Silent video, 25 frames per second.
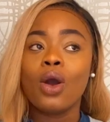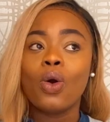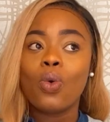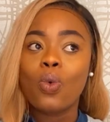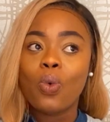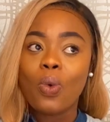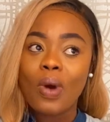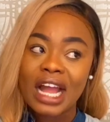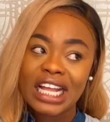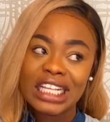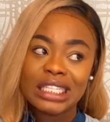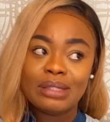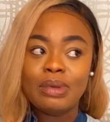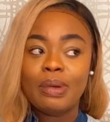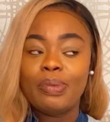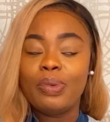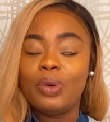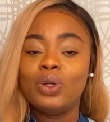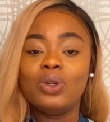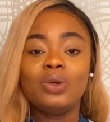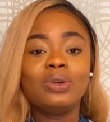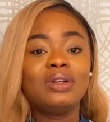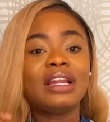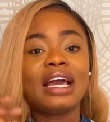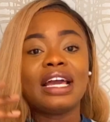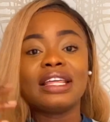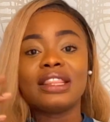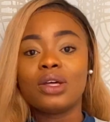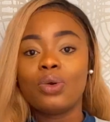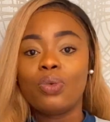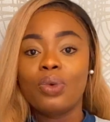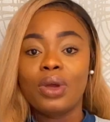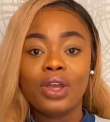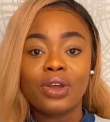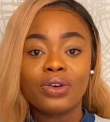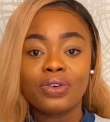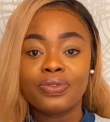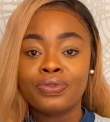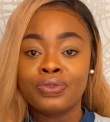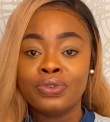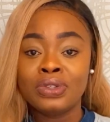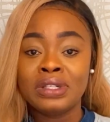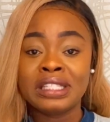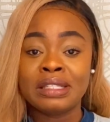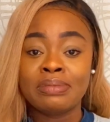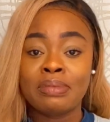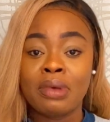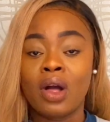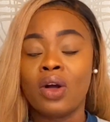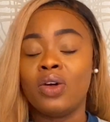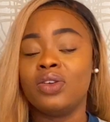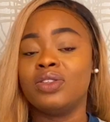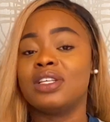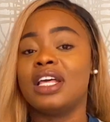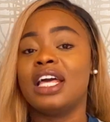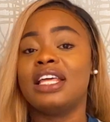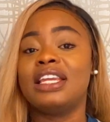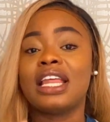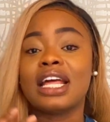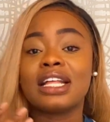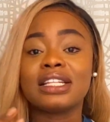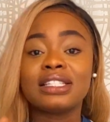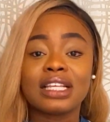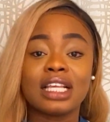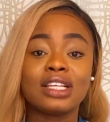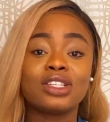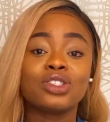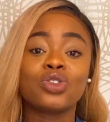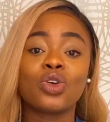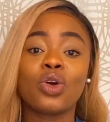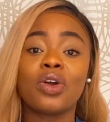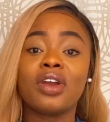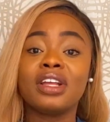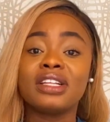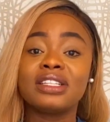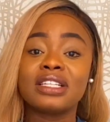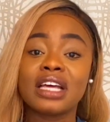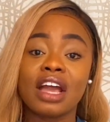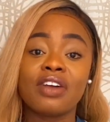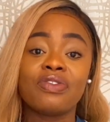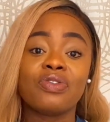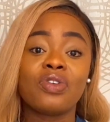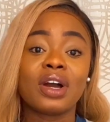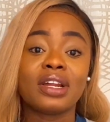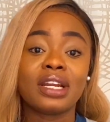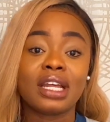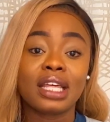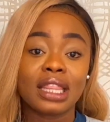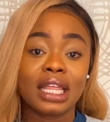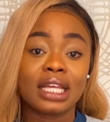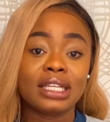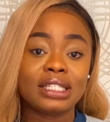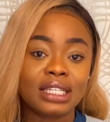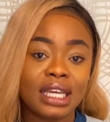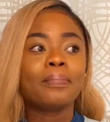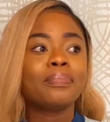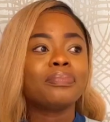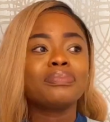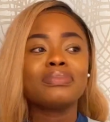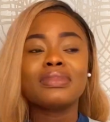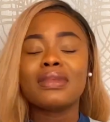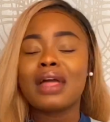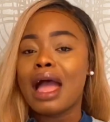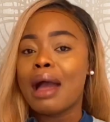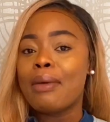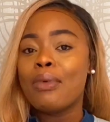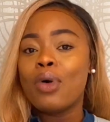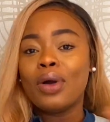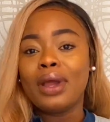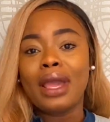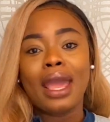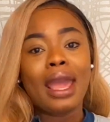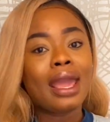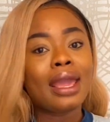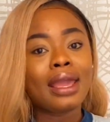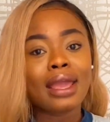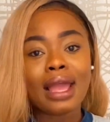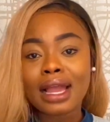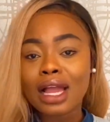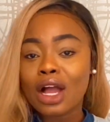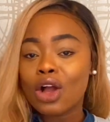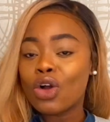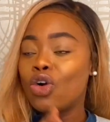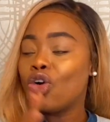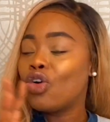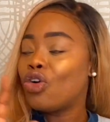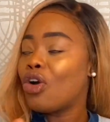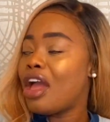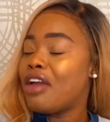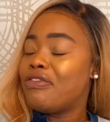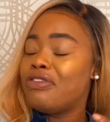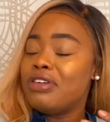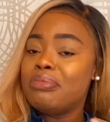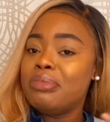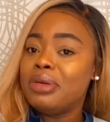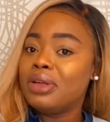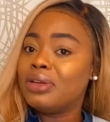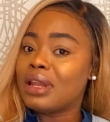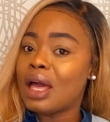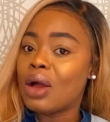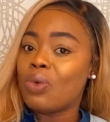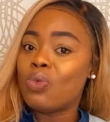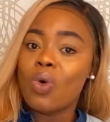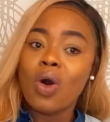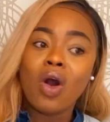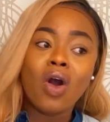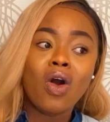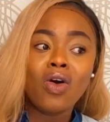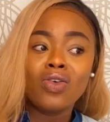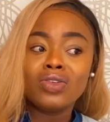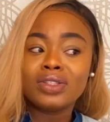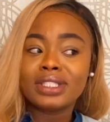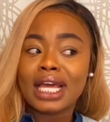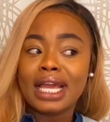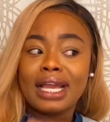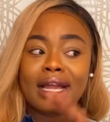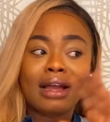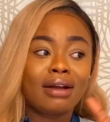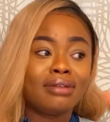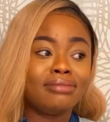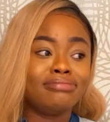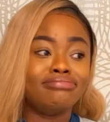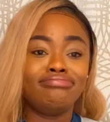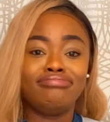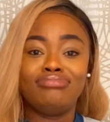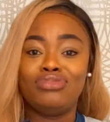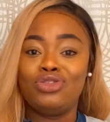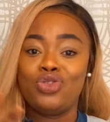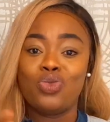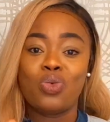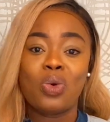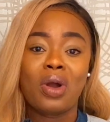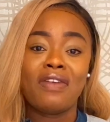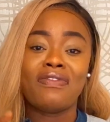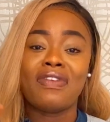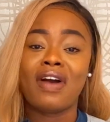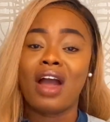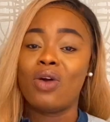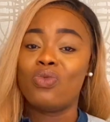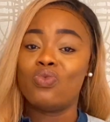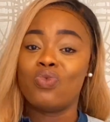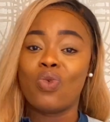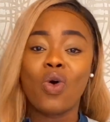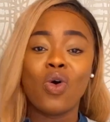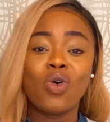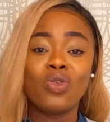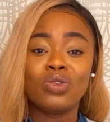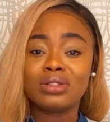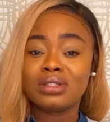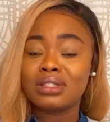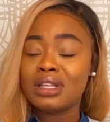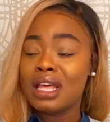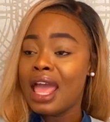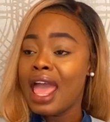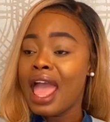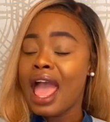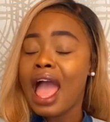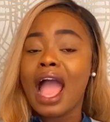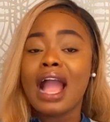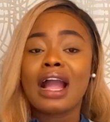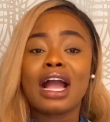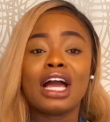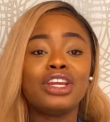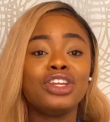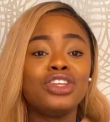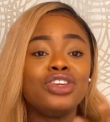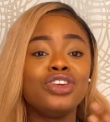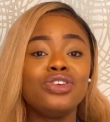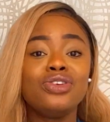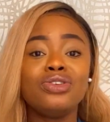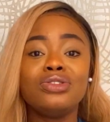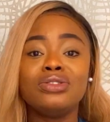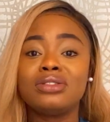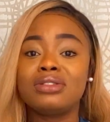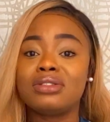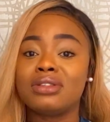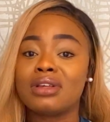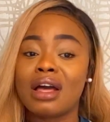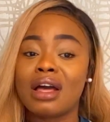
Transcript: white people don't like the way your food smells, and that's a story time for another day. I'm okay. I can cook every meal I want. I can do whatever I want. I can use